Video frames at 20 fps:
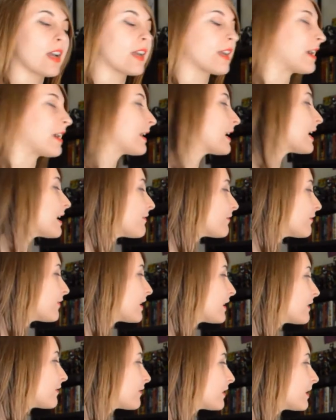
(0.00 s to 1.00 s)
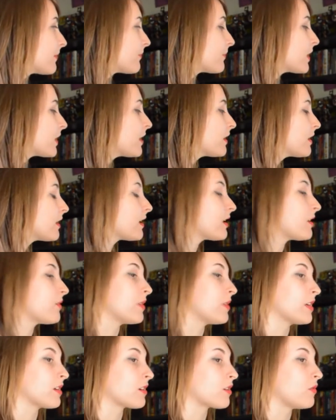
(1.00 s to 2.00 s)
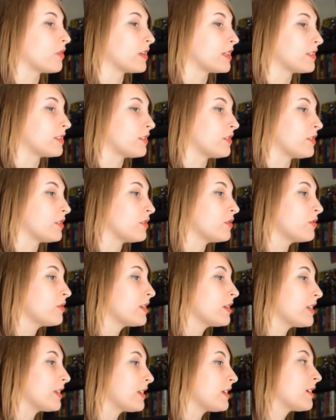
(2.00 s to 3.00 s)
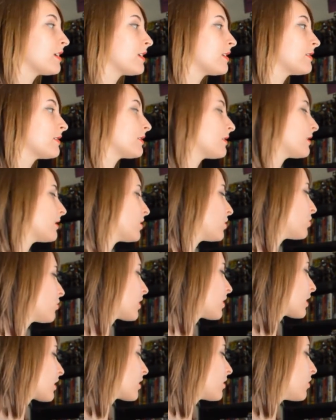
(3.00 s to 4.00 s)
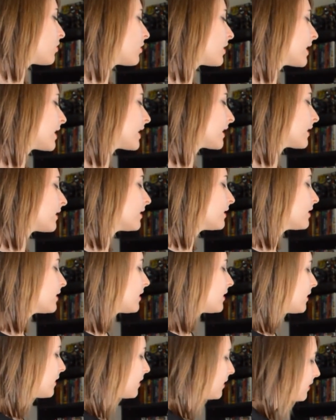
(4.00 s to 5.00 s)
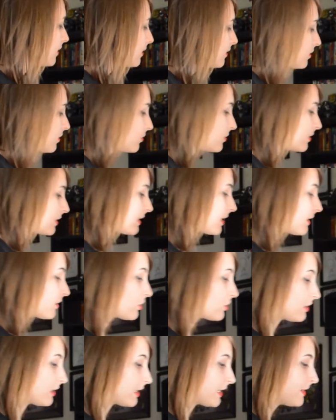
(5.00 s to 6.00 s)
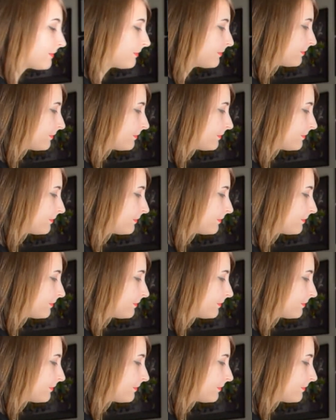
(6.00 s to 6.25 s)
I got 8 feet of it, and what you're going to do is you are going to essentially,